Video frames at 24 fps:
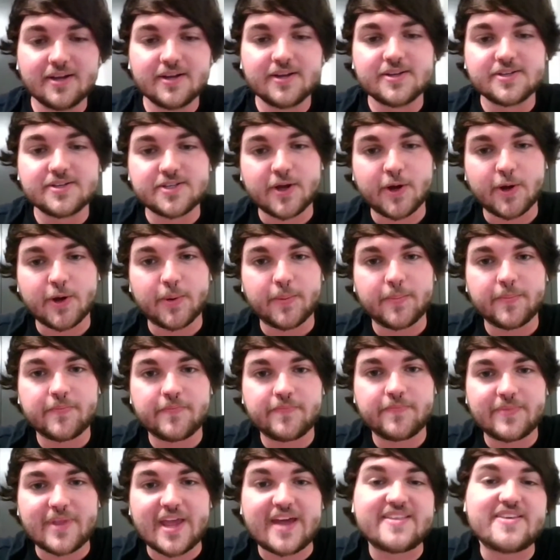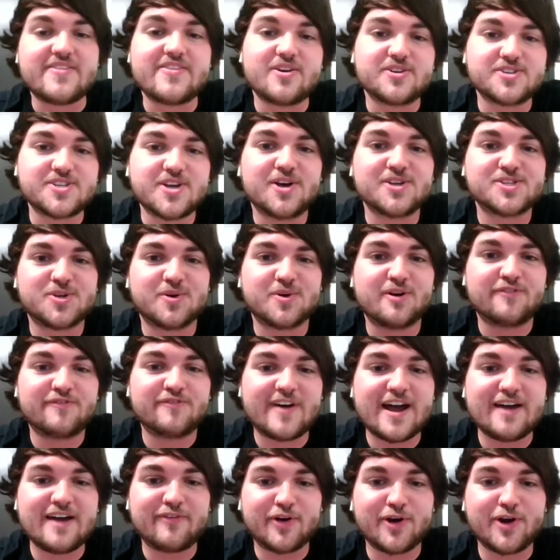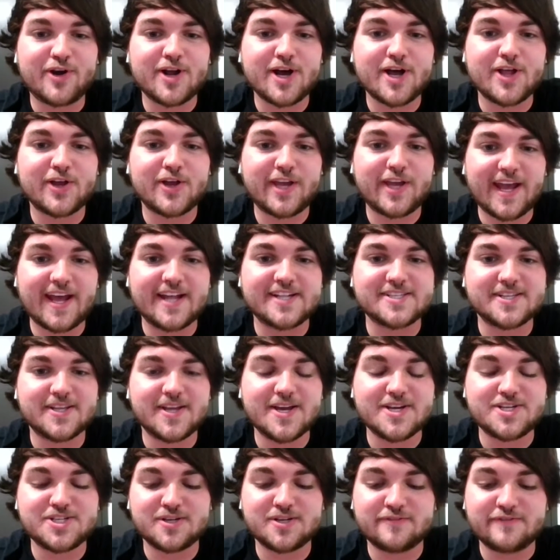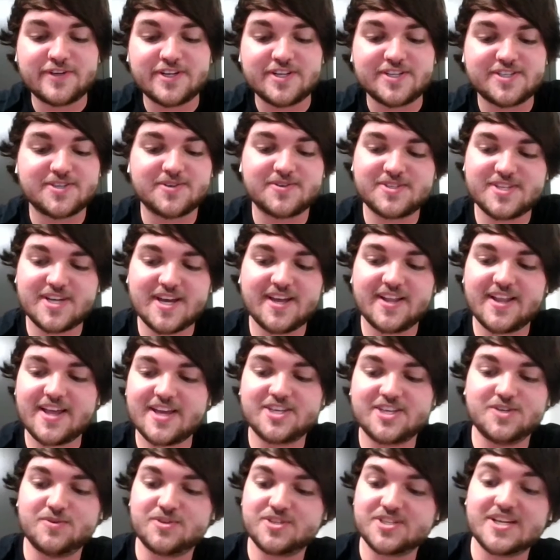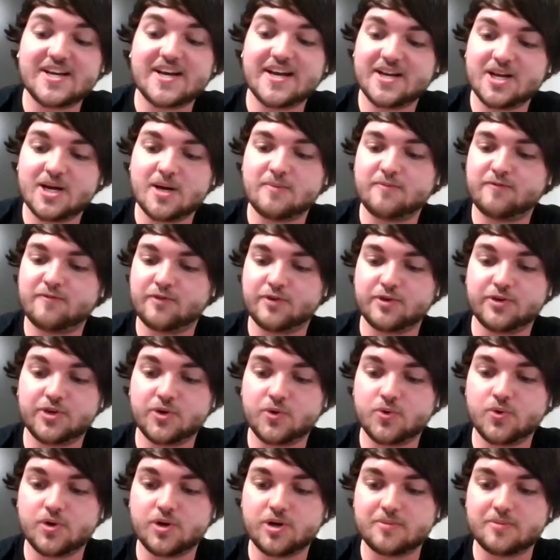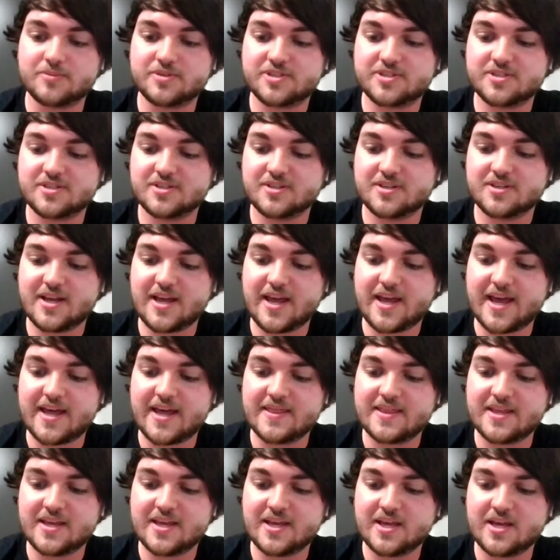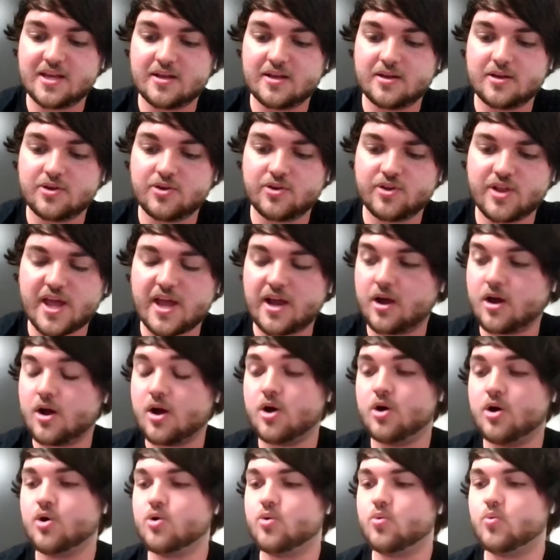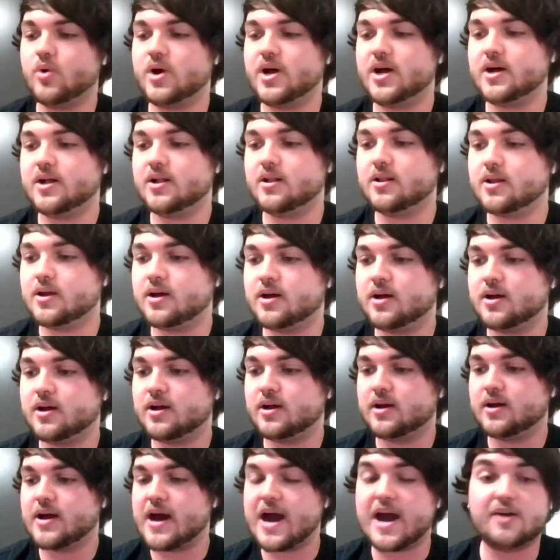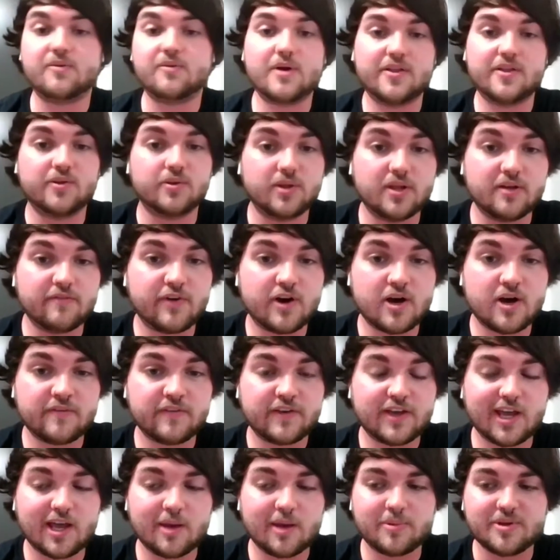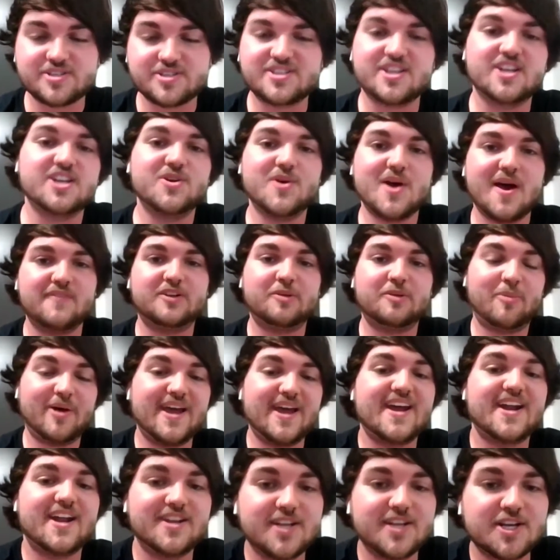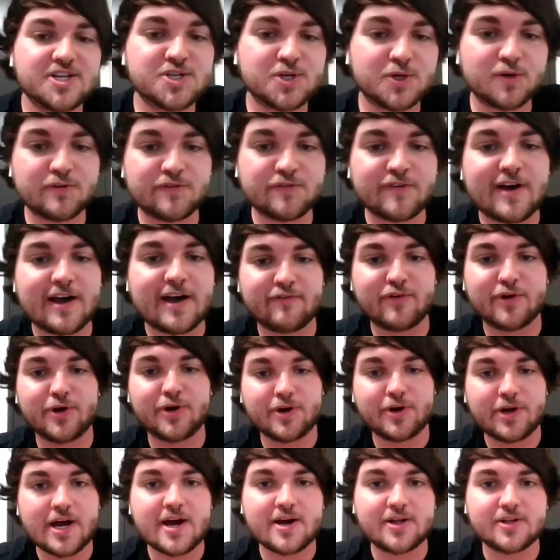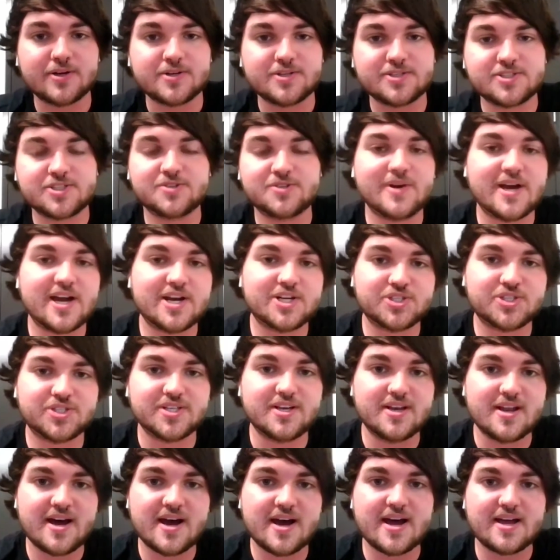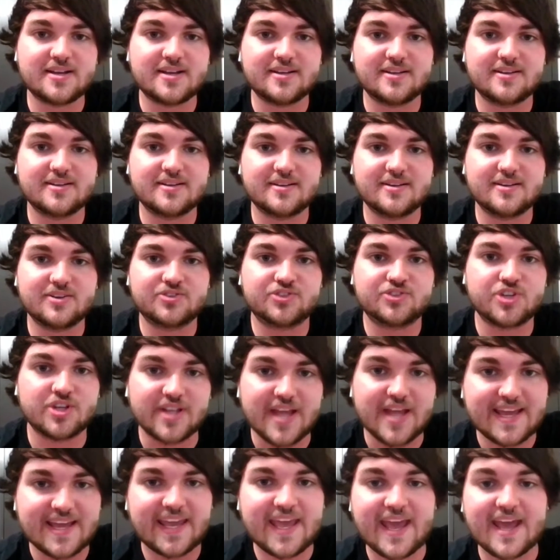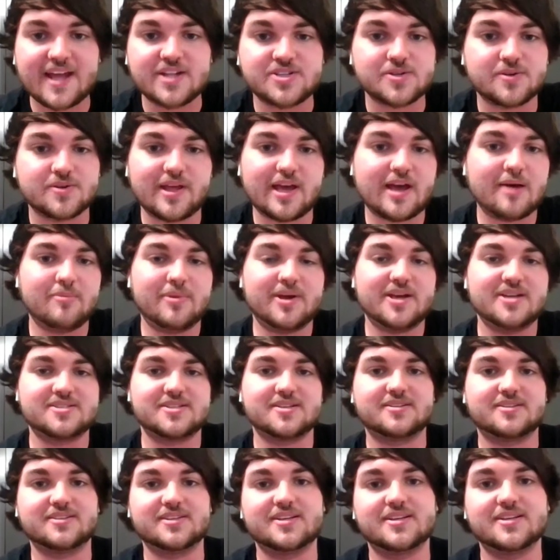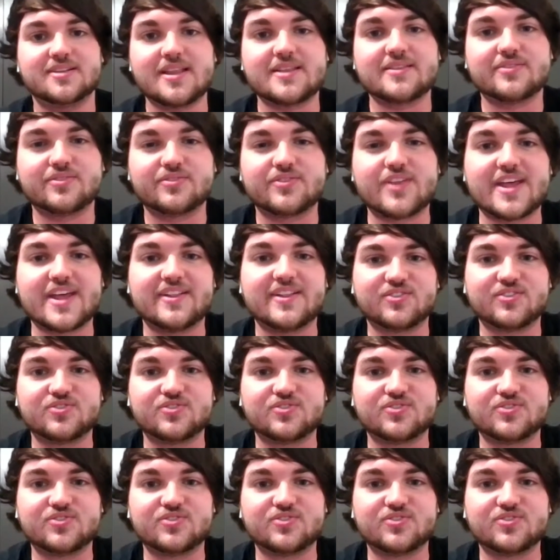So, and then there's also a $500 cancellation fee. So say like you sign up for dorms and then you're like, oh, well, I'd rather live off campus. Then you have to pay an additional $500 to actually not to like cancel that basically. Like